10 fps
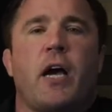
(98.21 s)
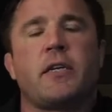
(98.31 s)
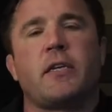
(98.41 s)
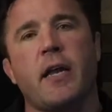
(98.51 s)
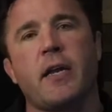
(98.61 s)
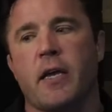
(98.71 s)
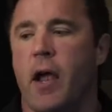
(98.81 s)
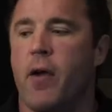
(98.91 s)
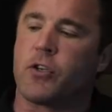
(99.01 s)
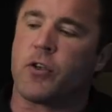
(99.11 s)
guy's had to
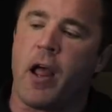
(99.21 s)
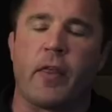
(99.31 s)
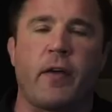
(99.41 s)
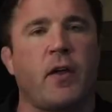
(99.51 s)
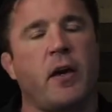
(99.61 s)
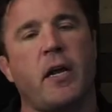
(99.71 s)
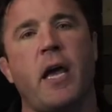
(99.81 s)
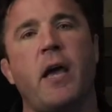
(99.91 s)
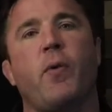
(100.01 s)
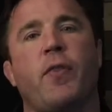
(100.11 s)
carry. So now they've done it
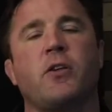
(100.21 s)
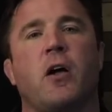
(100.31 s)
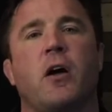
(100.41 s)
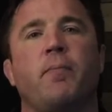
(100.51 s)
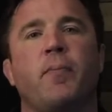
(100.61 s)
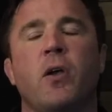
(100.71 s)
again with Islam.